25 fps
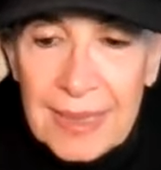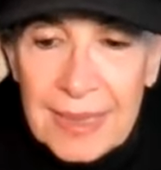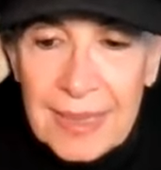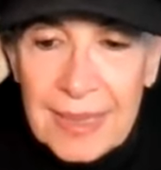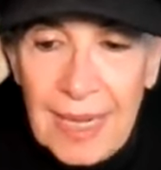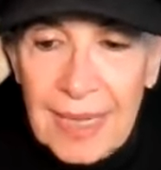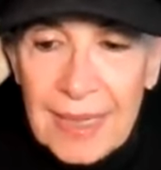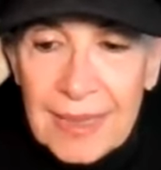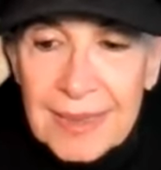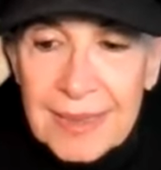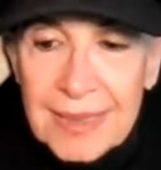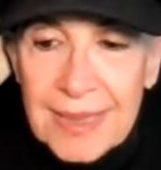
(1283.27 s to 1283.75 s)

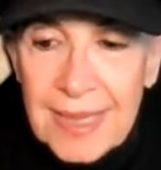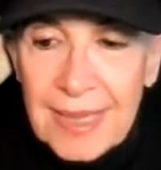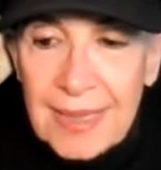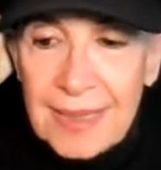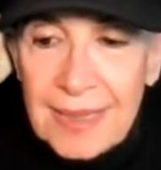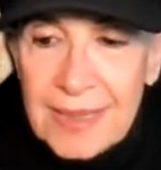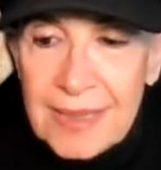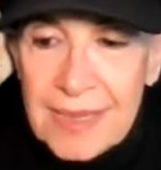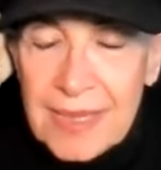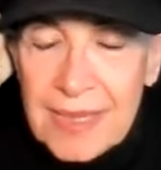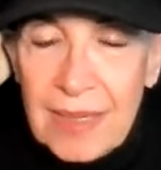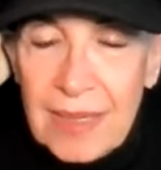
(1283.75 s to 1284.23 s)

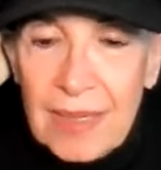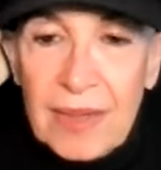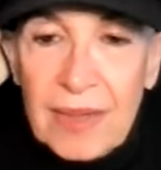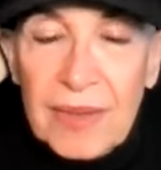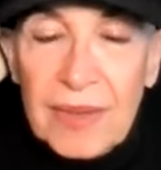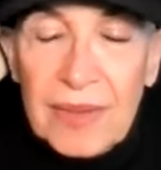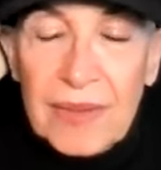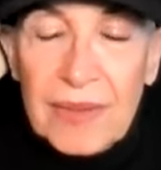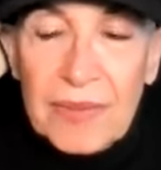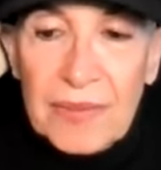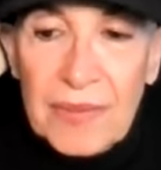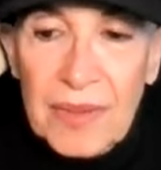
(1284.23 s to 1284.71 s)
context
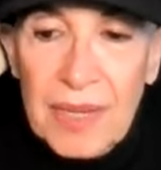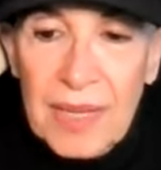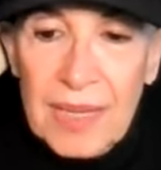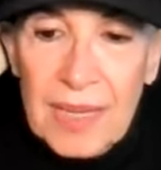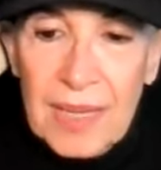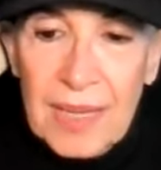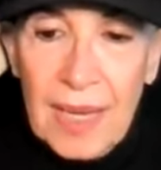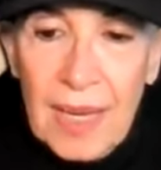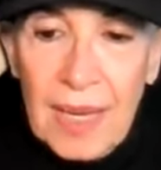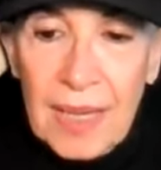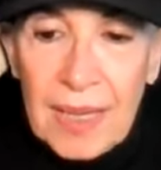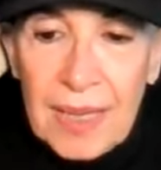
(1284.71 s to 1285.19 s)
of
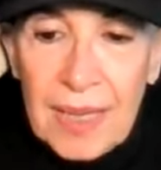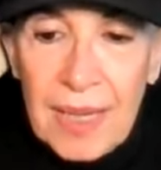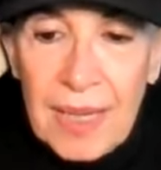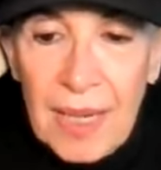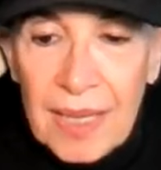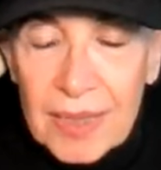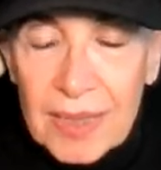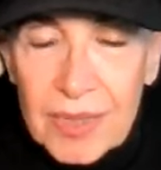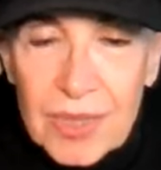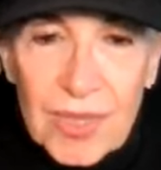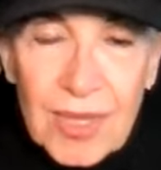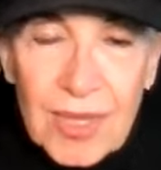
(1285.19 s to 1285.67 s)
a
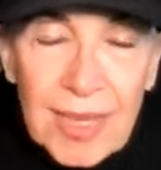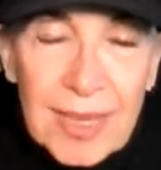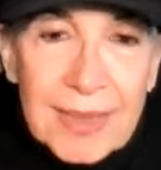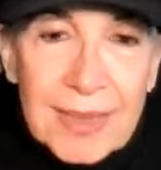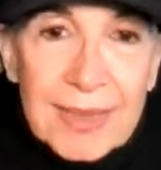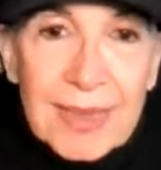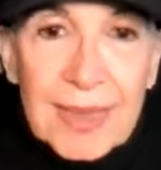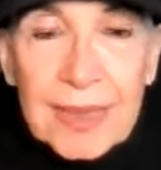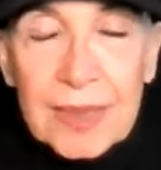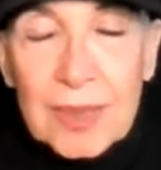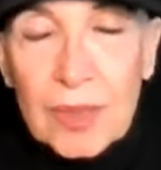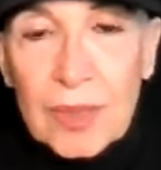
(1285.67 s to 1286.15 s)
contract
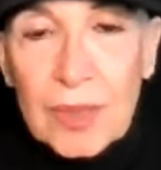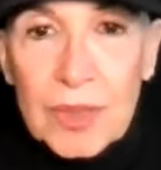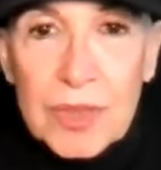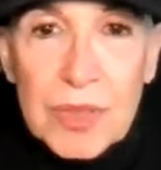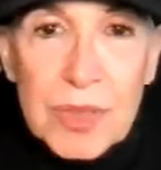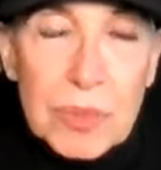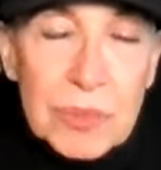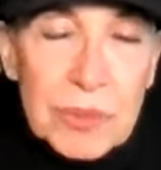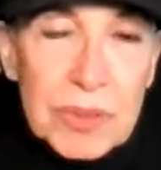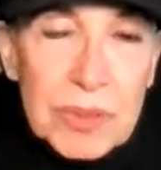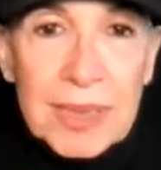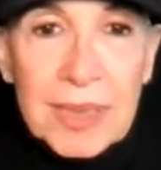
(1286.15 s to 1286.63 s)
that
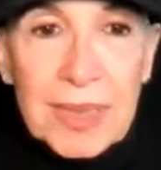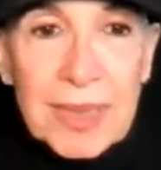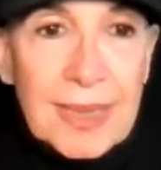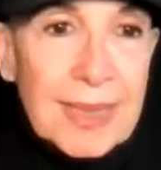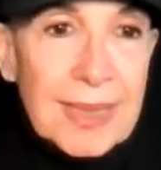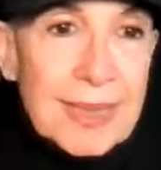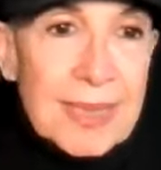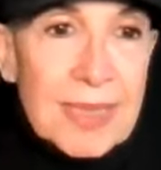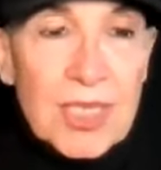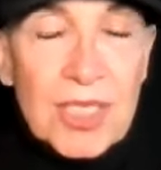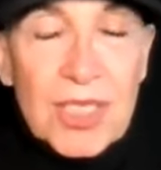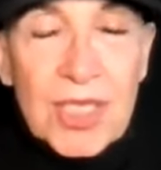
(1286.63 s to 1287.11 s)
looks really
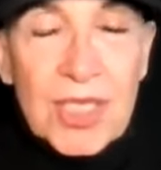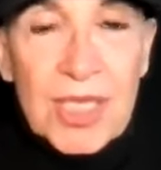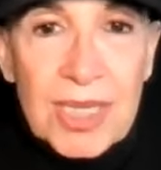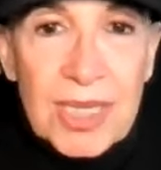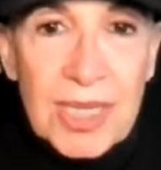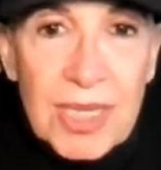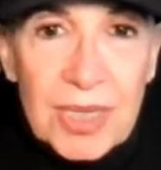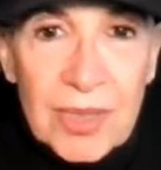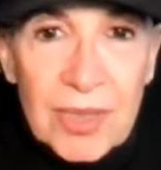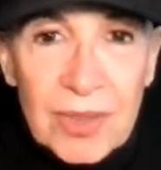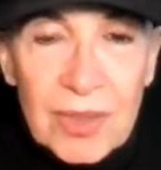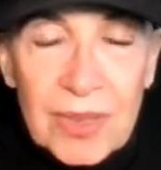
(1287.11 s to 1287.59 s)

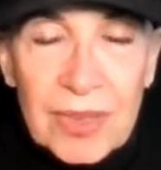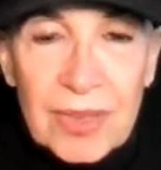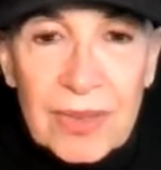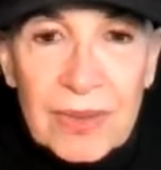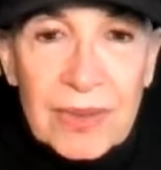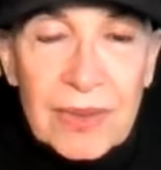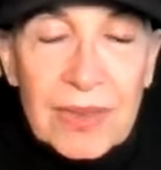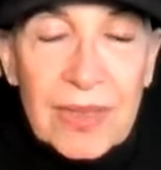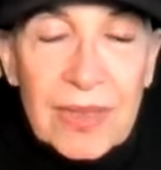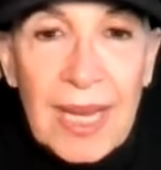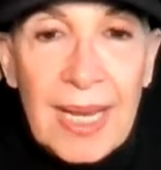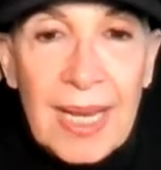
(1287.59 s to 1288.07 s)
congenial
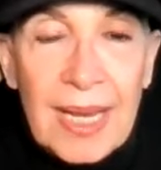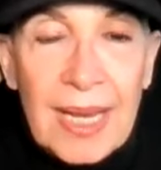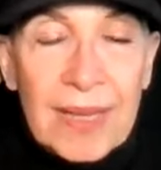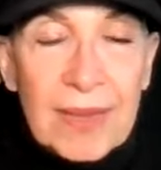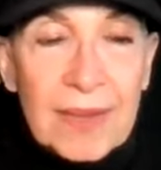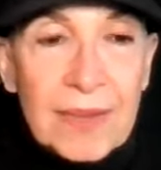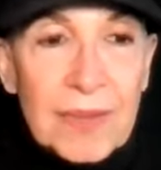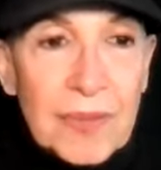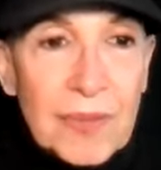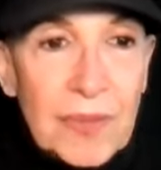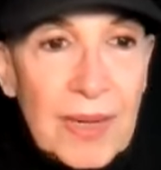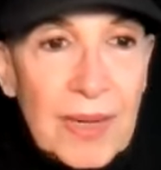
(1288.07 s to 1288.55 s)
and
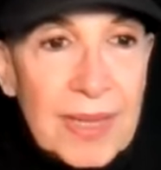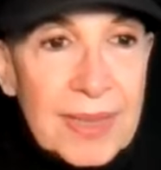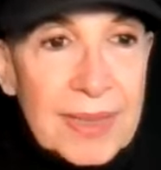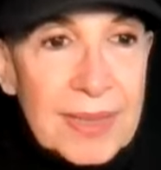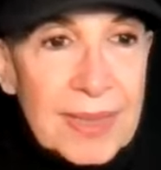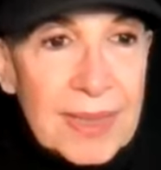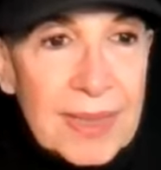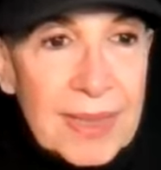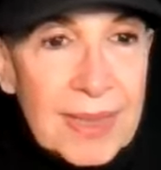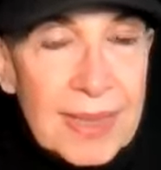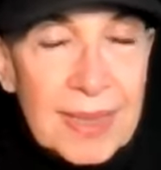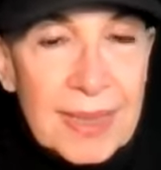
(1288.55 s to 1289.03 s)
and
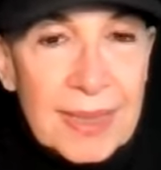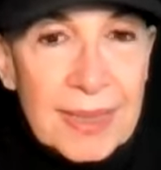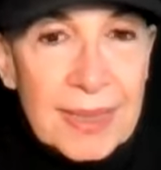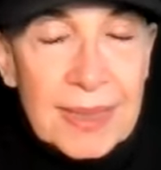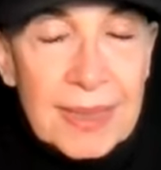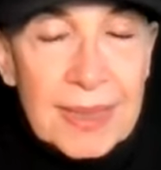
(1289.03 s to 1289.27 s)
friendly